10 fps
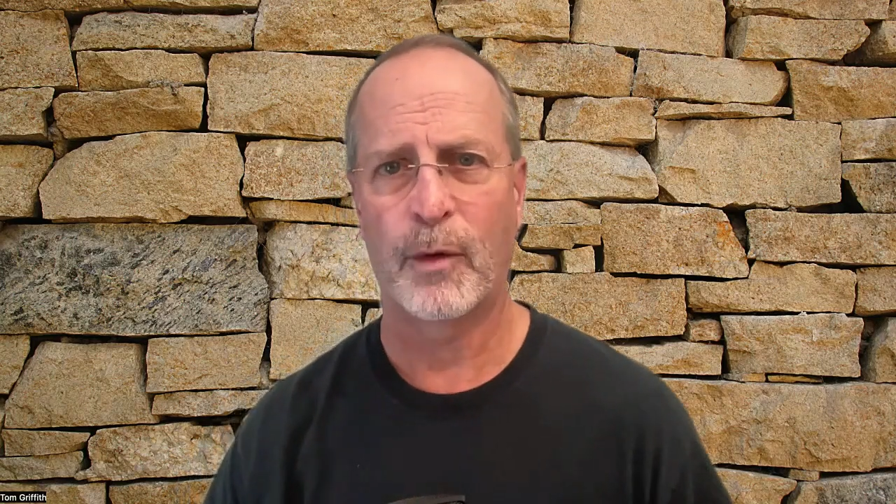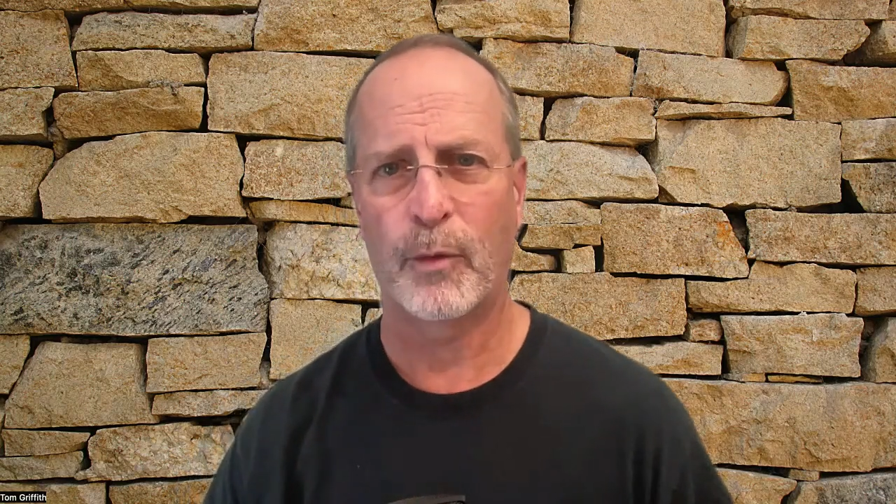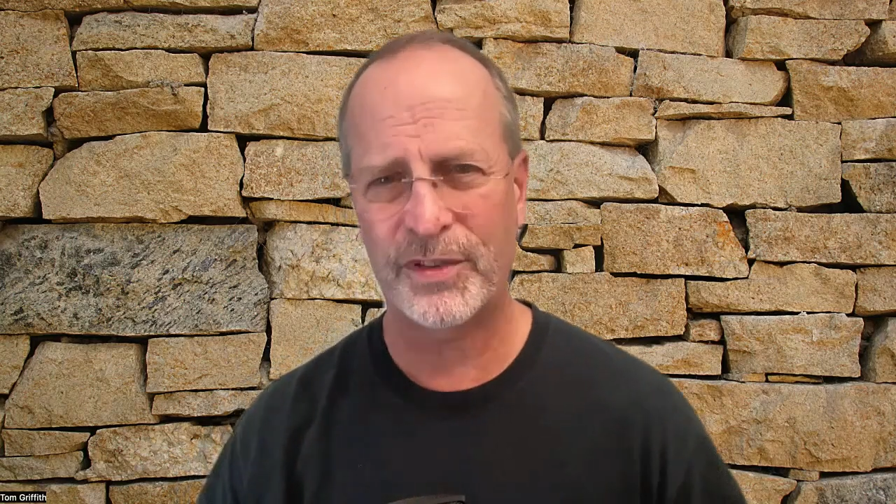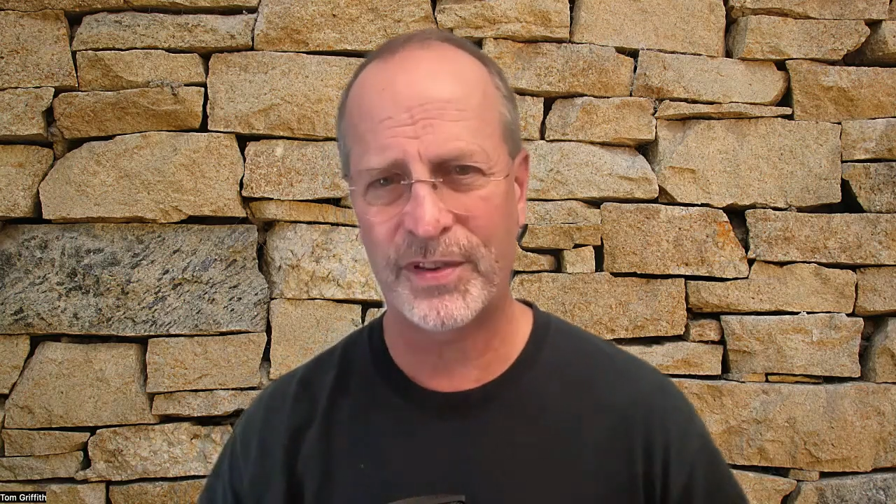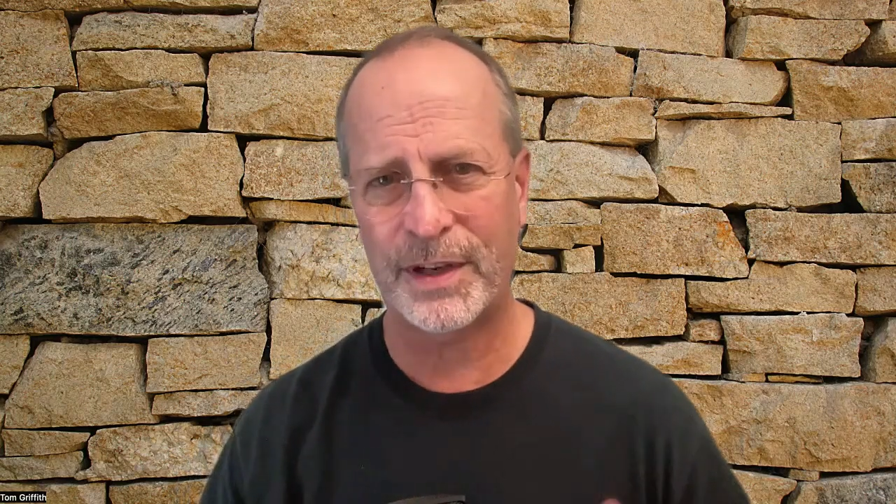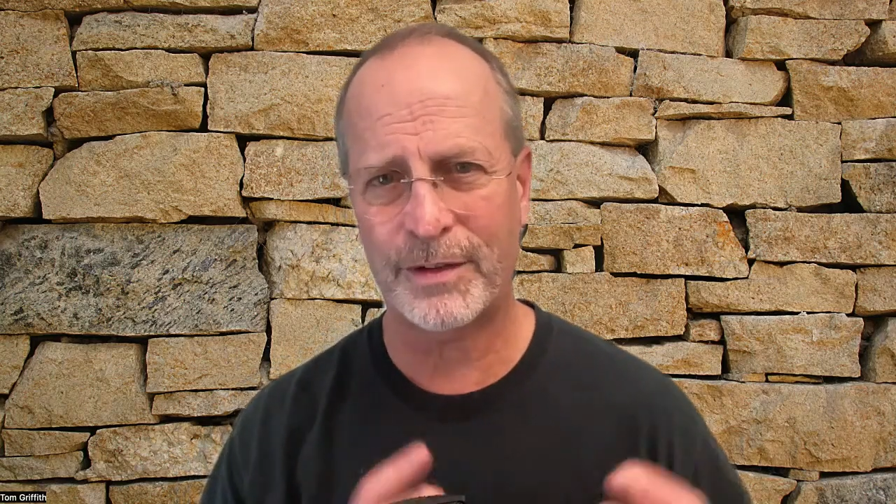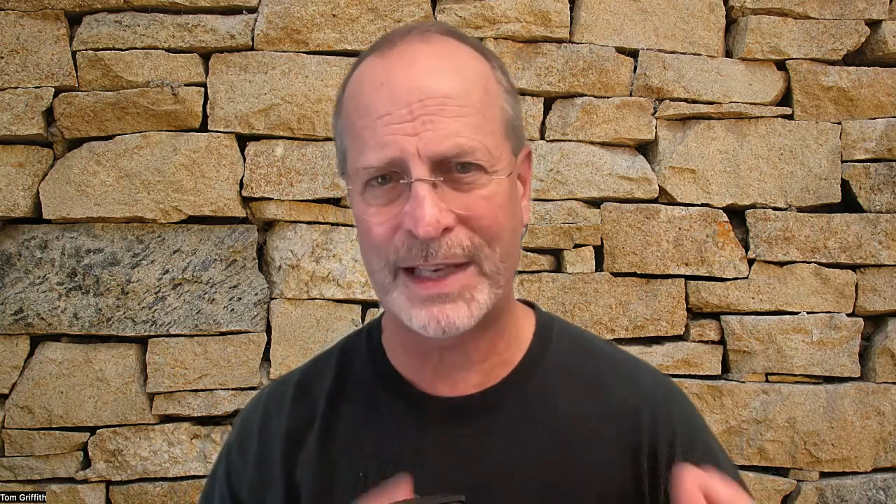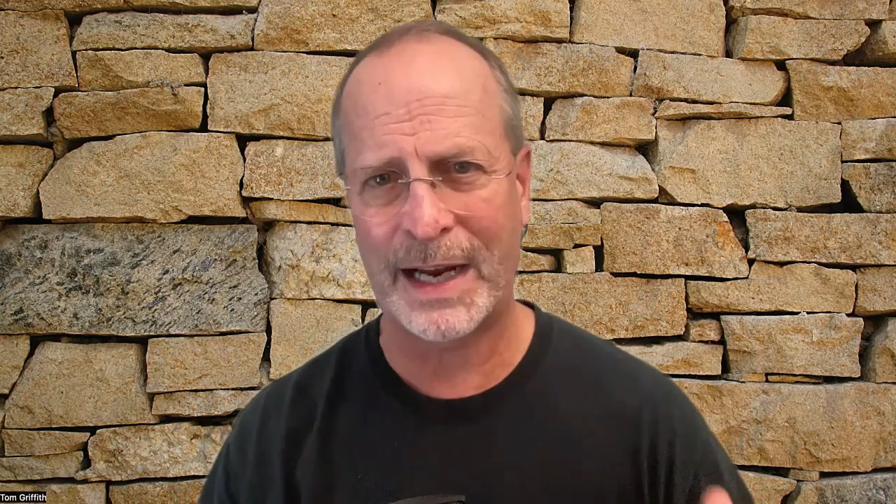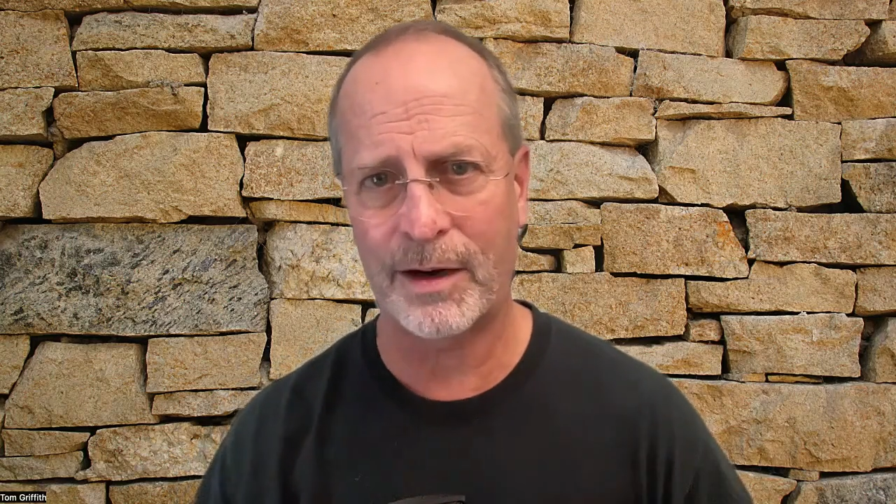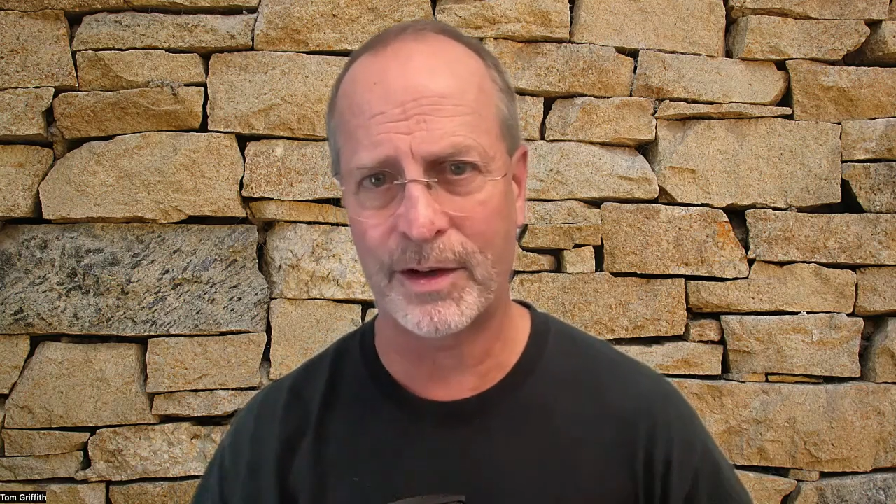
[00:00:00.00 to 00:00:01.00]
What's their
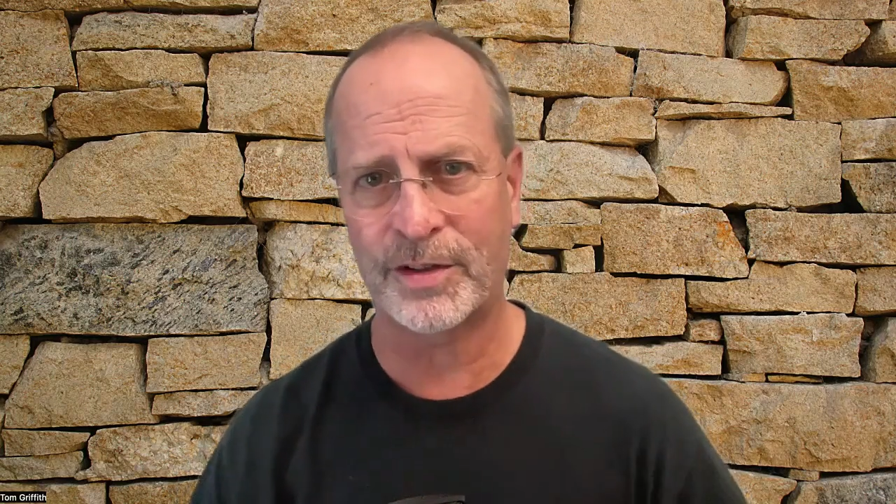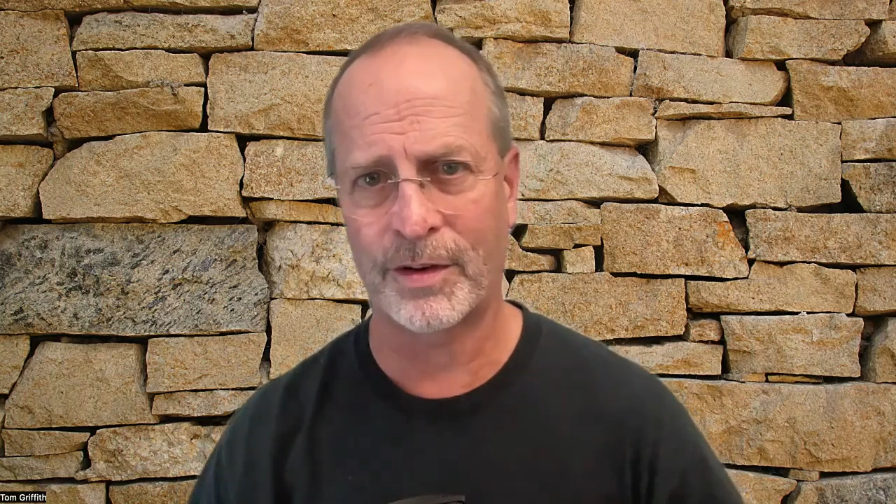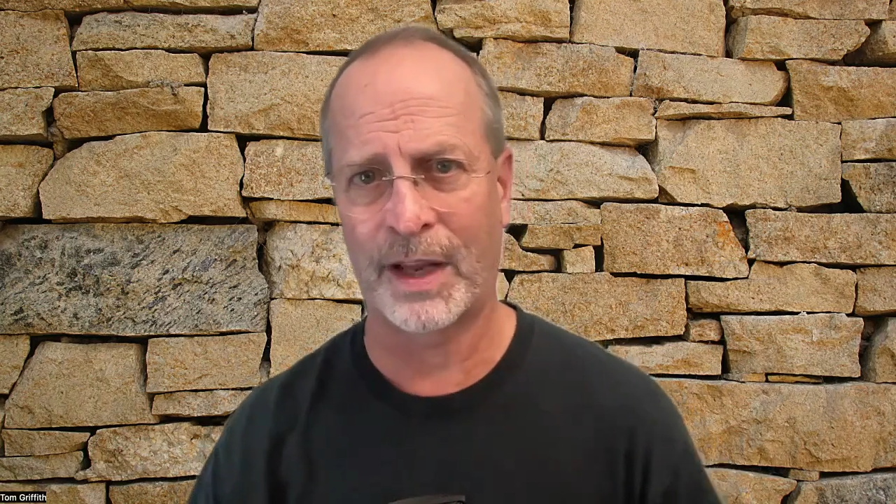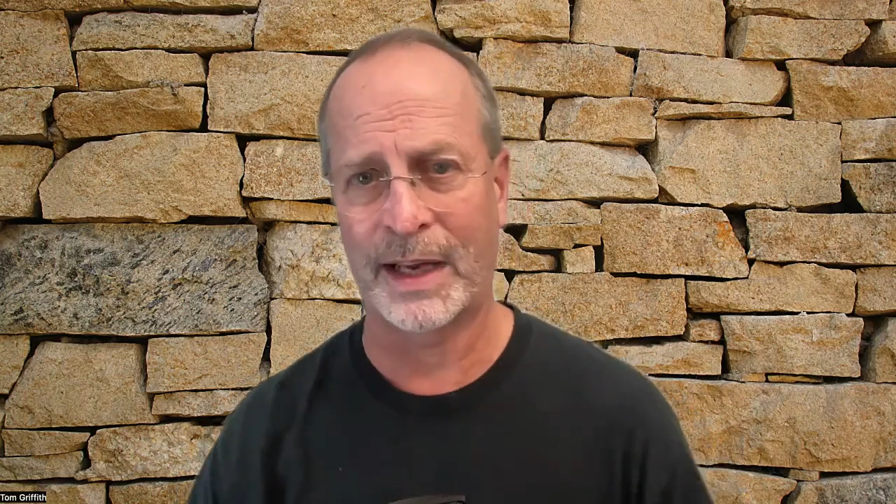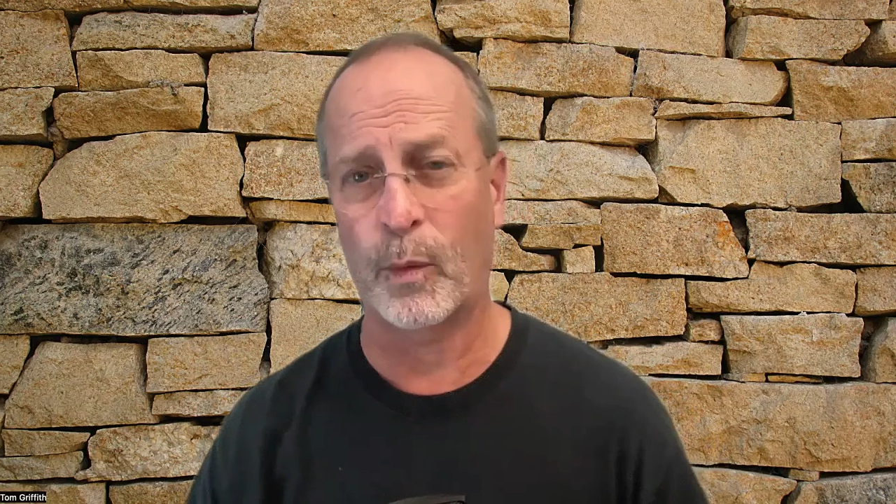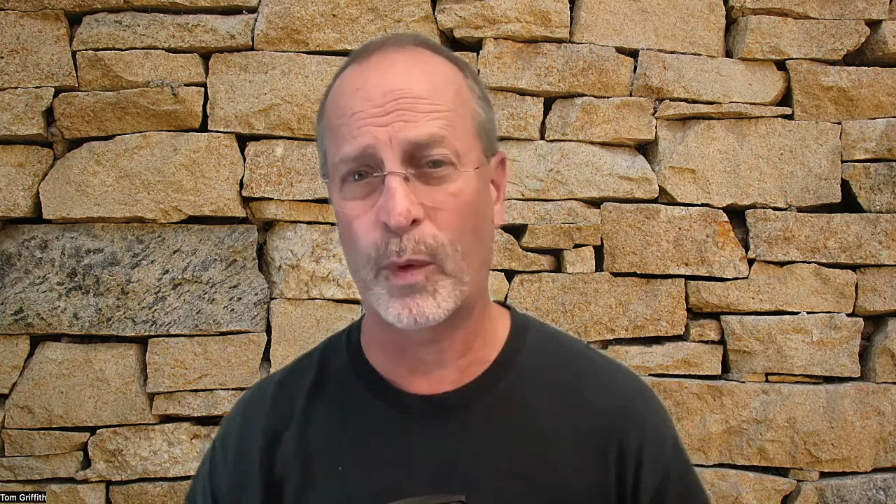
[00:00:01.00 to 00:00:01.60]
character like?